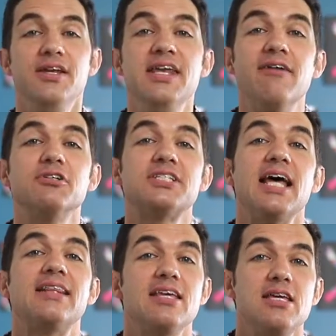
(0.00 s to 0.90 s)
Never
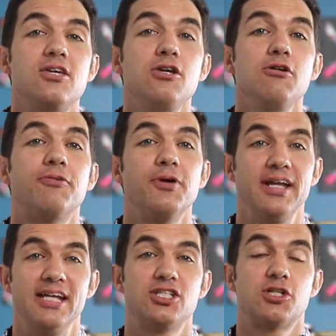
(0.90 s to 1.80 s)
set the EQ for an
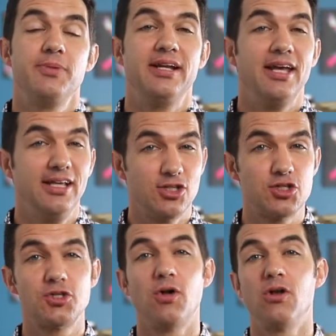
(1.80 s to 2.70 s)
instrument in
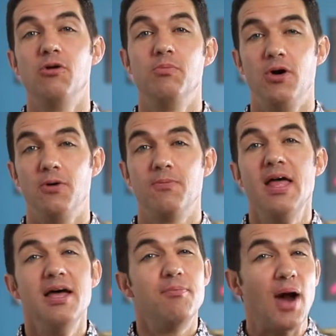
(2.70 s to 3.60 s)
solo mode.
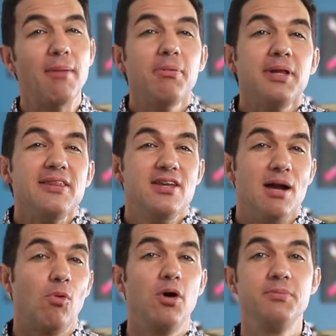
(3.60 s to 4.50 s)
Probably the
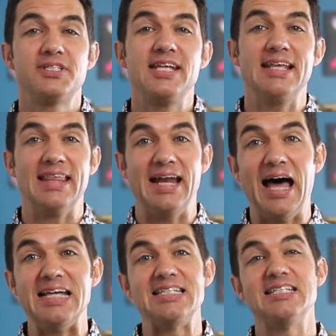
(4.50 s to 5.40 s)
number one mistake that
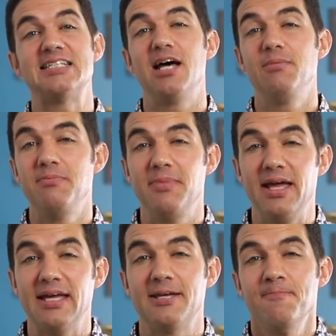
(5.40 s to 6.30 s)
I see soundmen
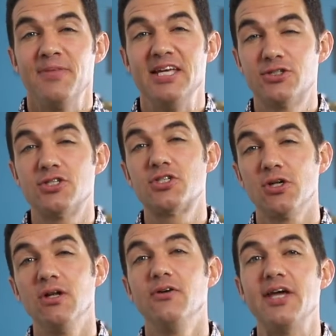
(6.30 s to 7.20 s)
make is to
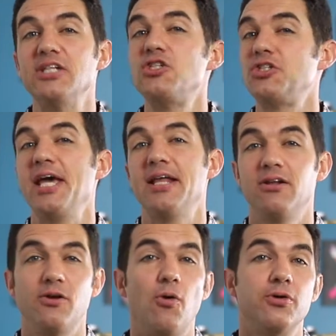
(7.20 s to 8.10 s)
solo each
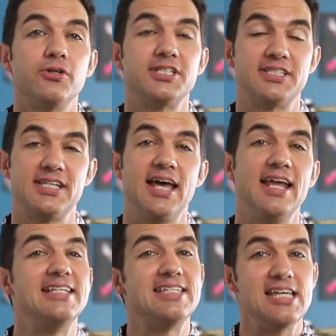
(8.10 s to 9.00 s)
channel in order to set
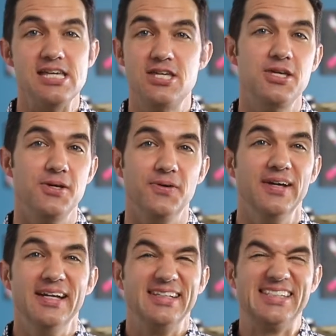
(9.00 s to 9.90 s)
its EQ.
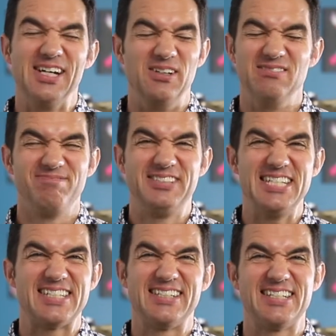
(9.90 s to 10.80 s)
Don't.
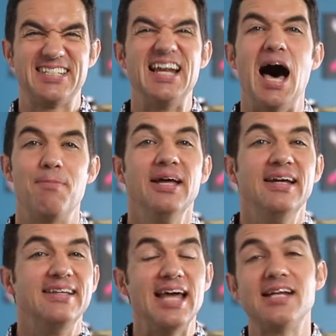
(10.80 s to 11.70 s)
Just stop.
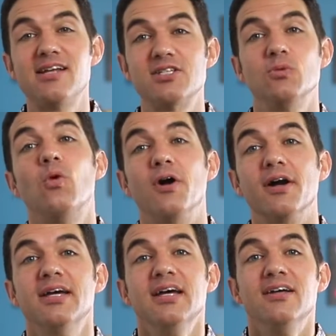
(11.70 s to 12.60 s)
That doesn't work.